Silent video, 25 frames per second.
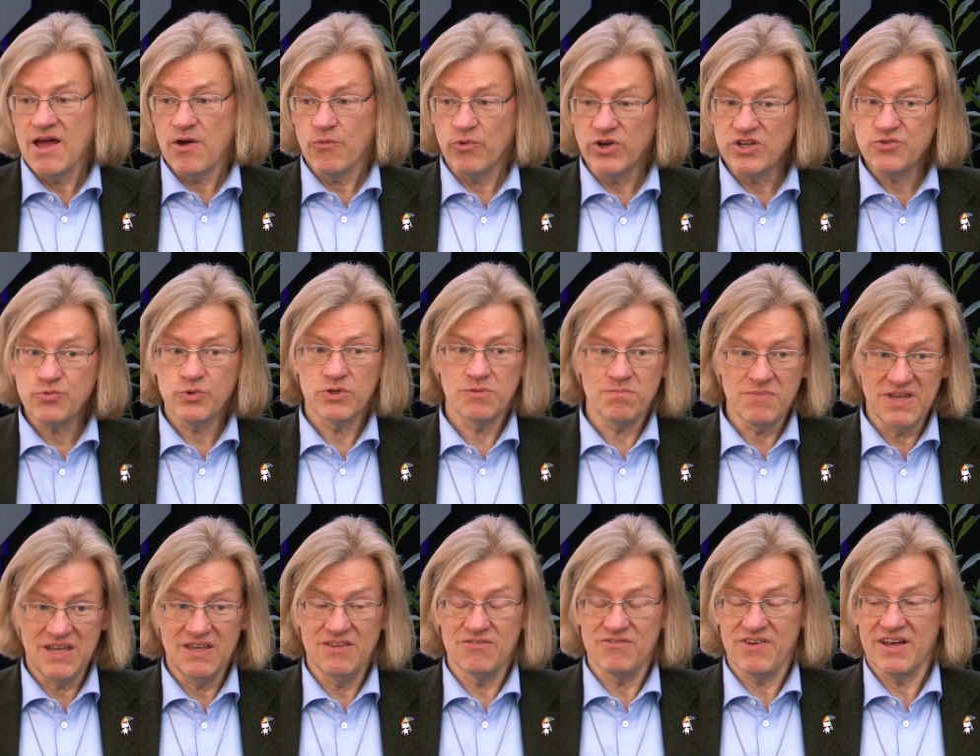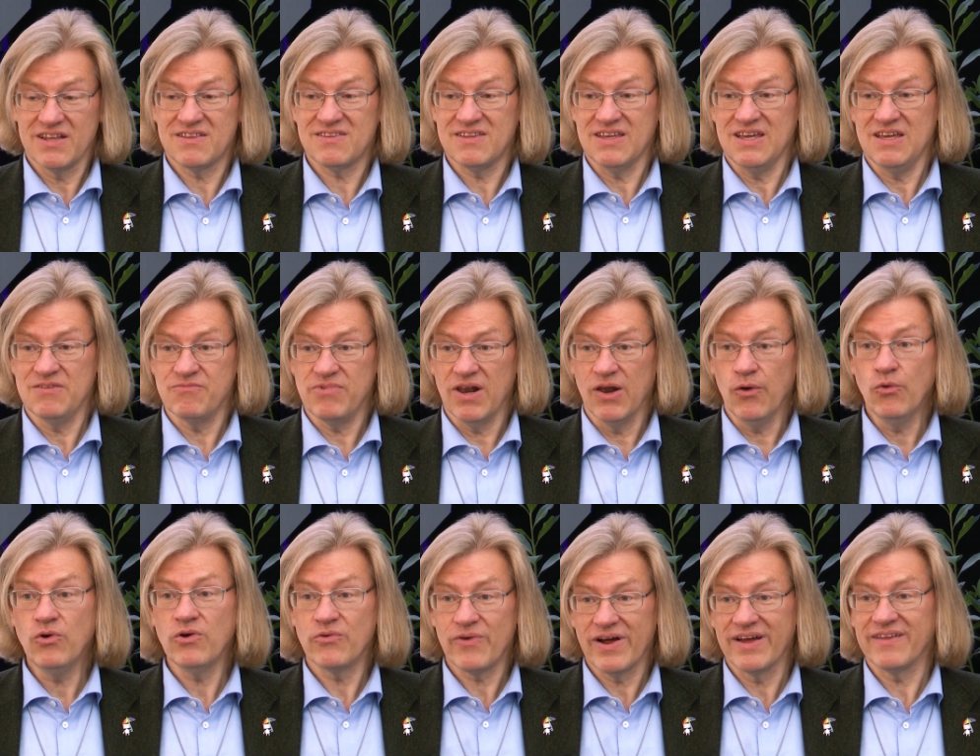Which would mean that in the
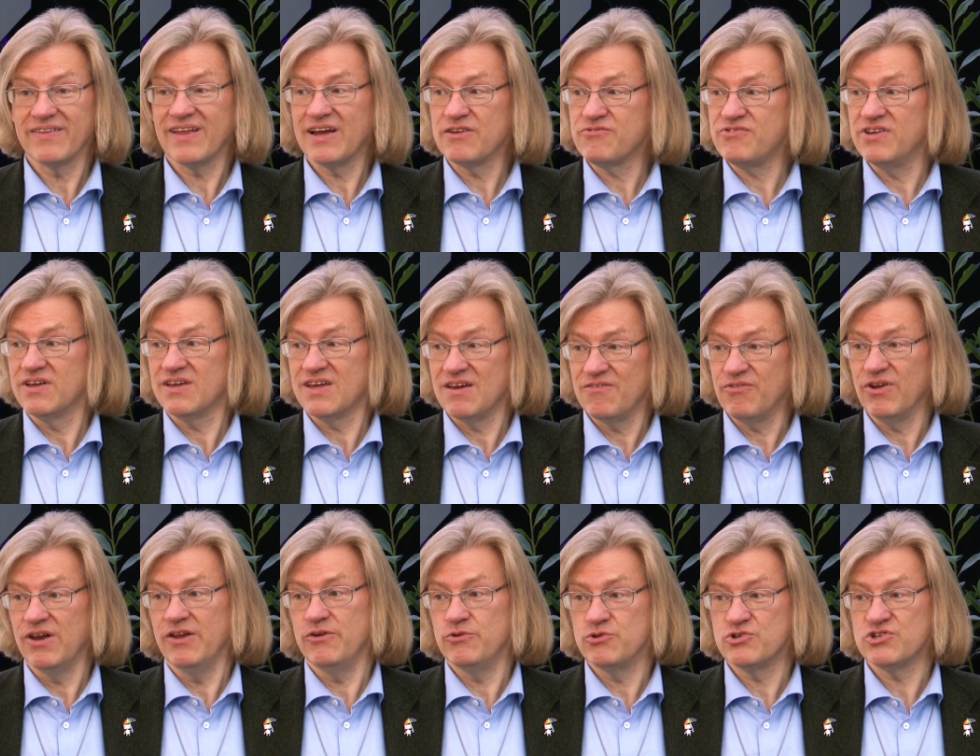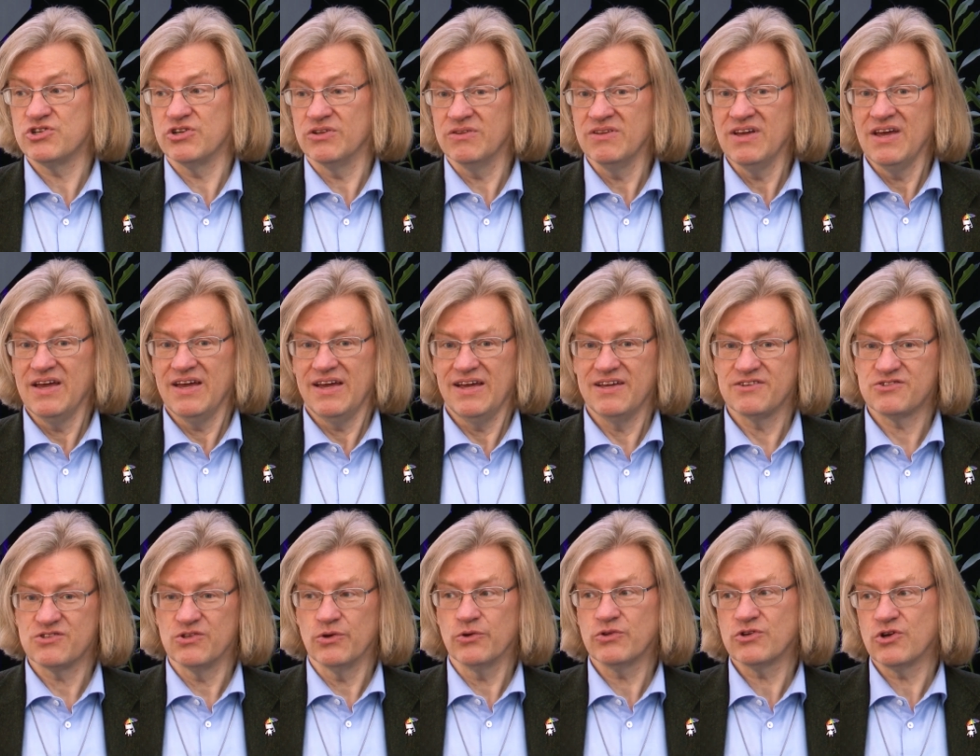long run, I think evolution
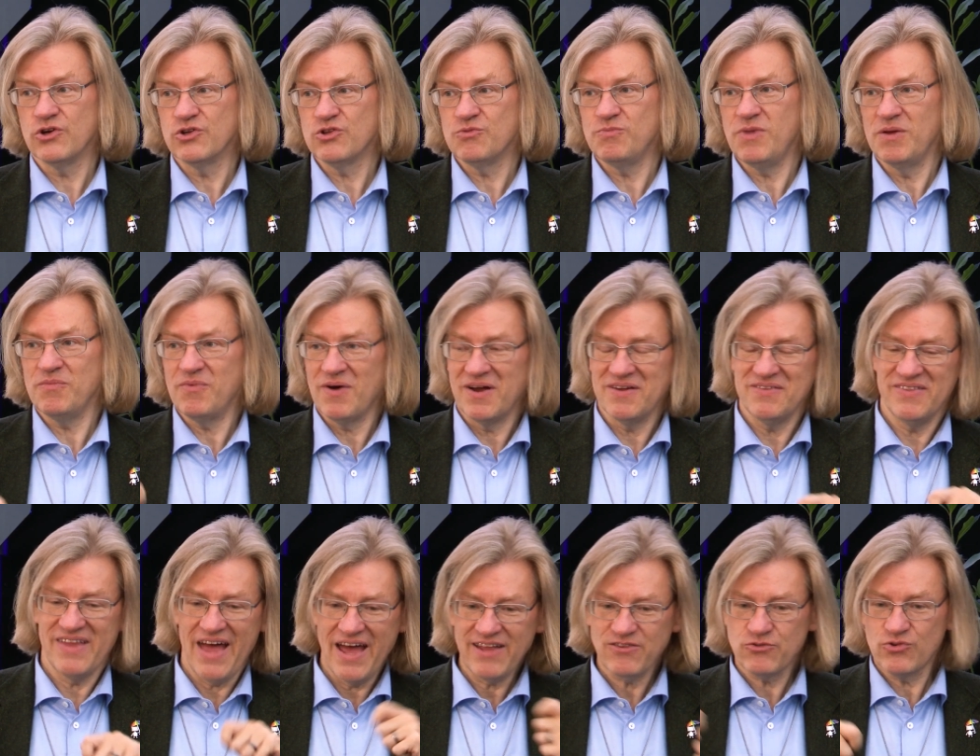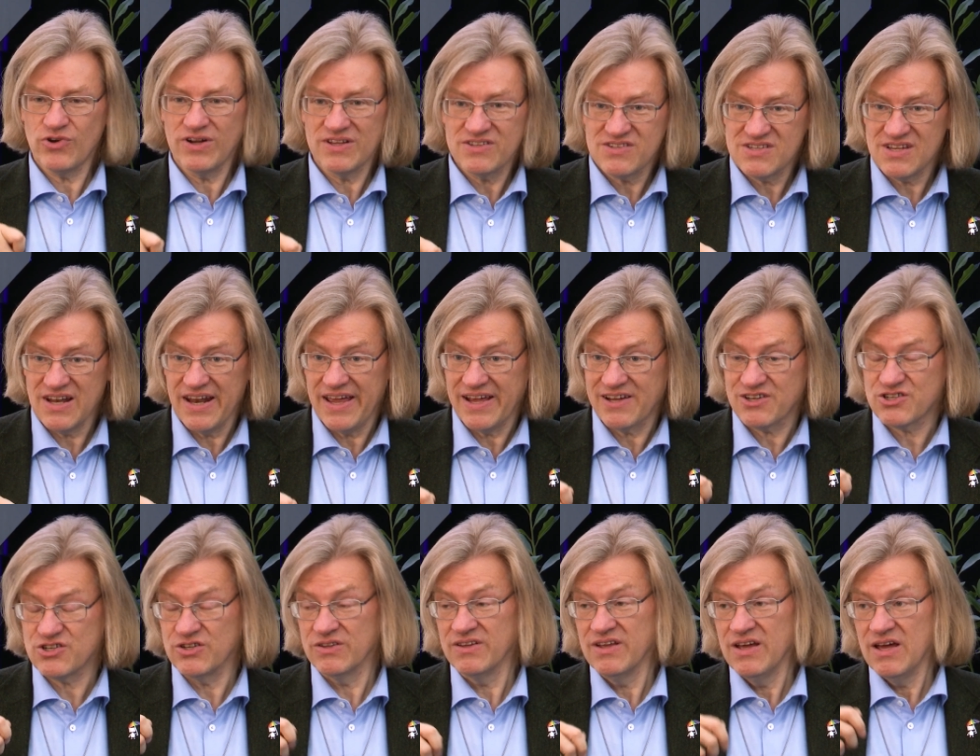is not going to be by natural
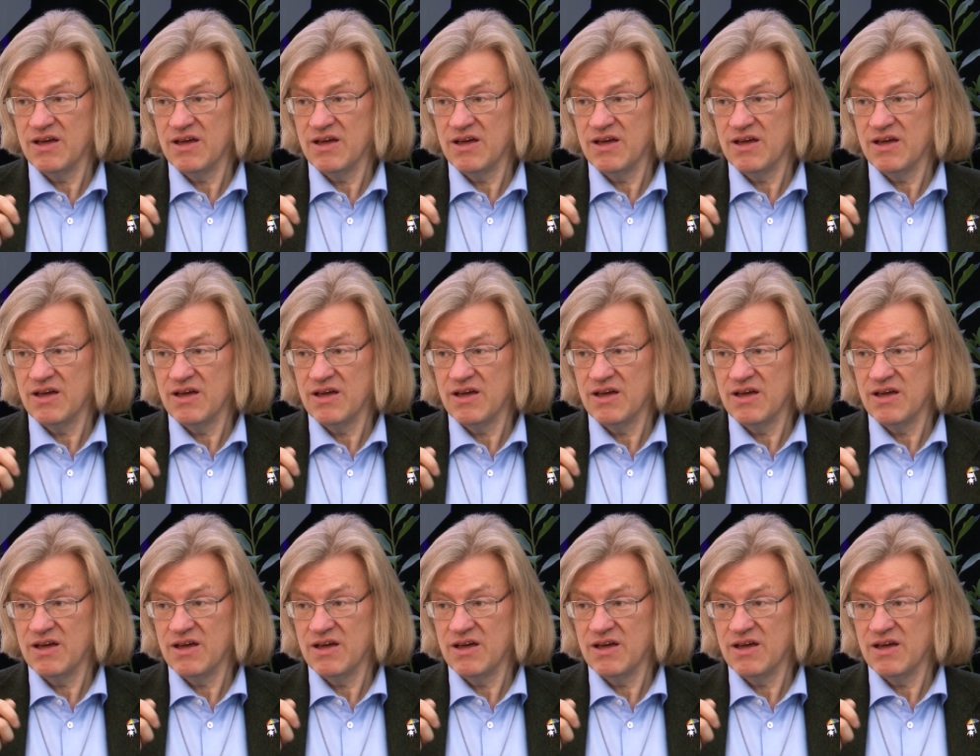selection,